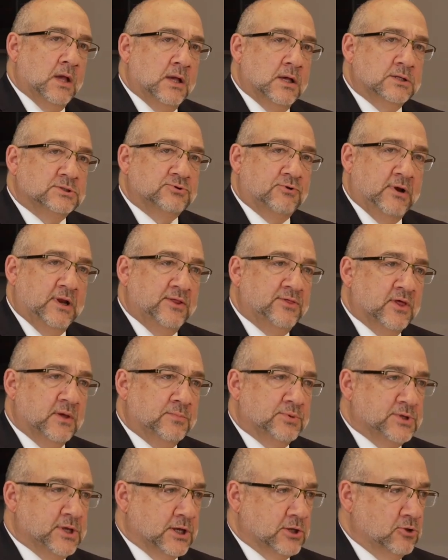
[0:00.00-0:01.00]
Is there
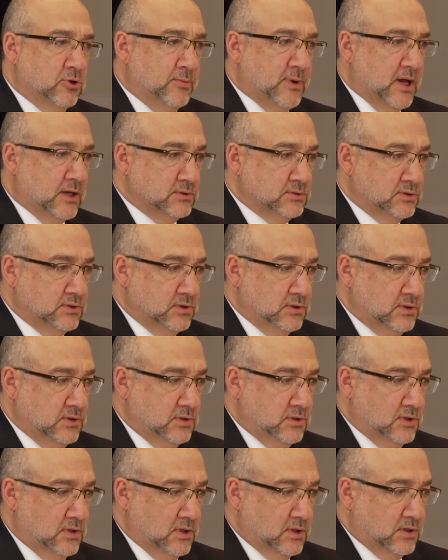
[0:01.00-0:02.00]
anything particular about
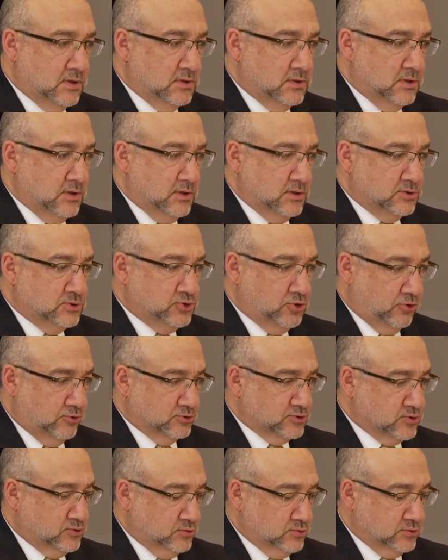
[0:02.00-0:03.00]

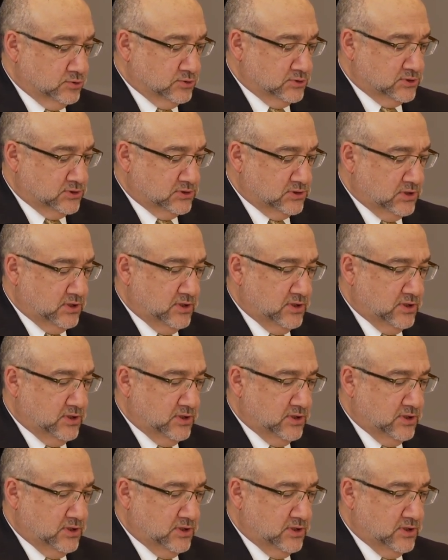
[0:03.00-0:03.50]
charter schools